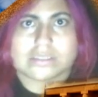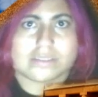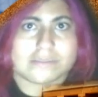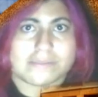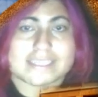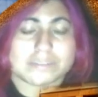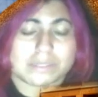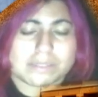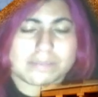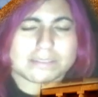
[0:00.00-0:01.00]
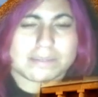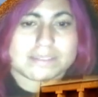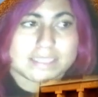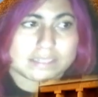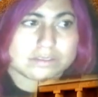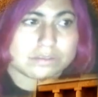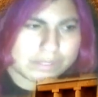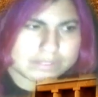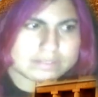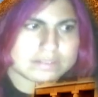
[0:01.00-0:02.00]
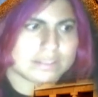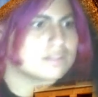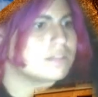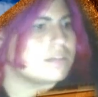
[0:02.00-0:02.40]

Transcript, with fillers: And that's what he means by sound resonate.